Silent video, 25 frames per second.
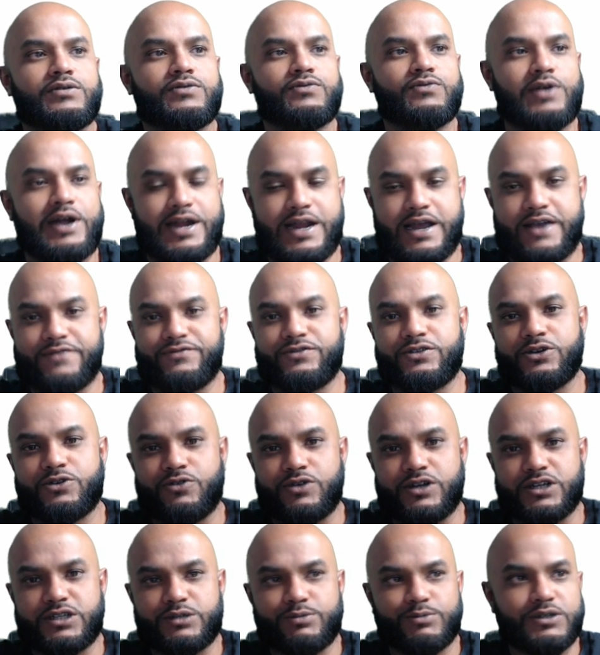after
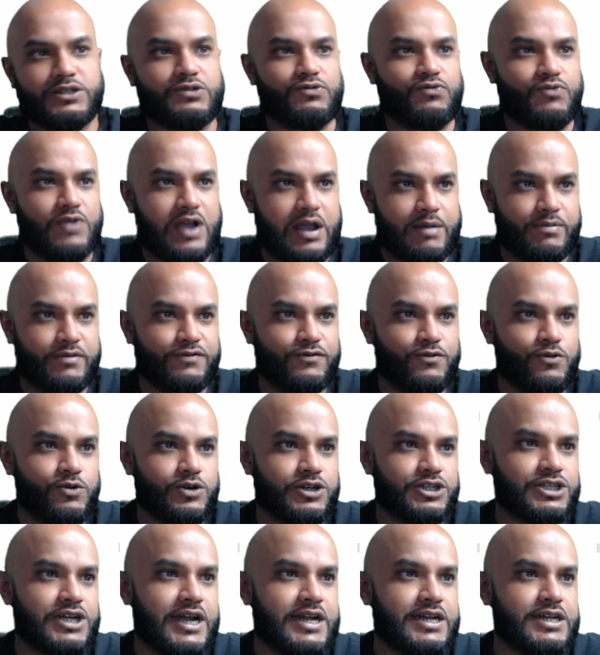Christmas, right before
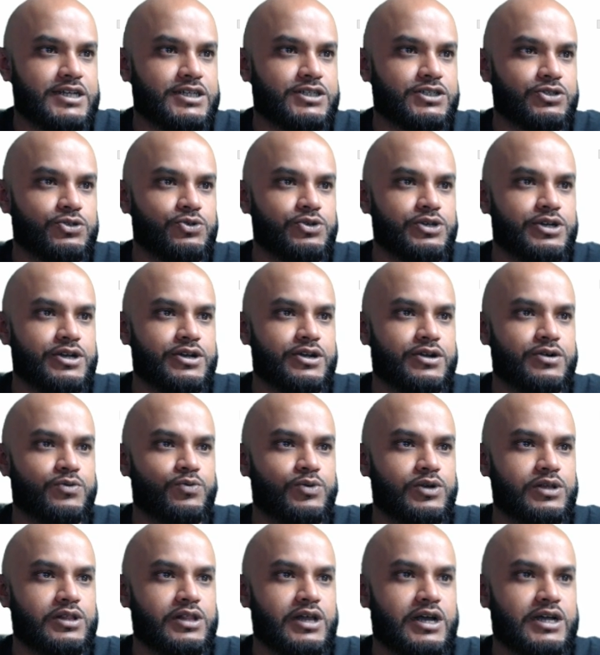Chinese New Year.
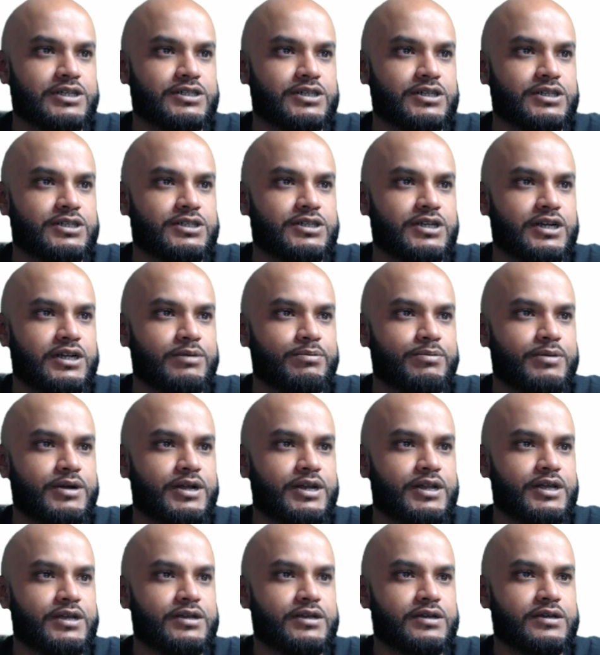We lost a ton of
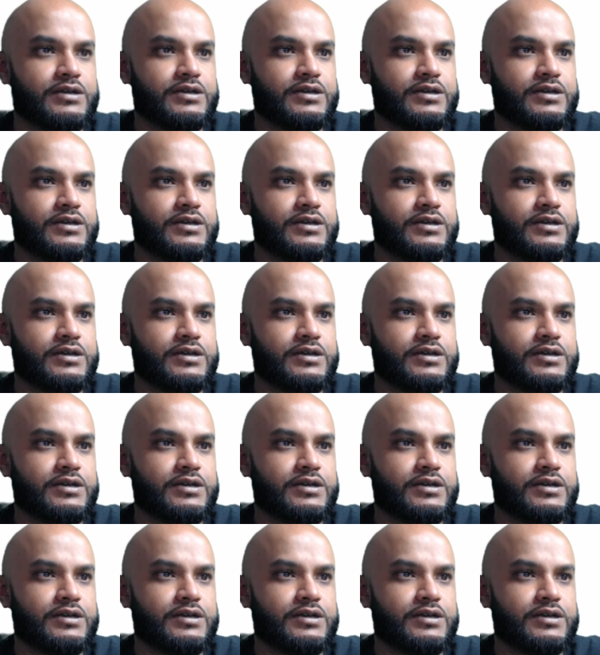money,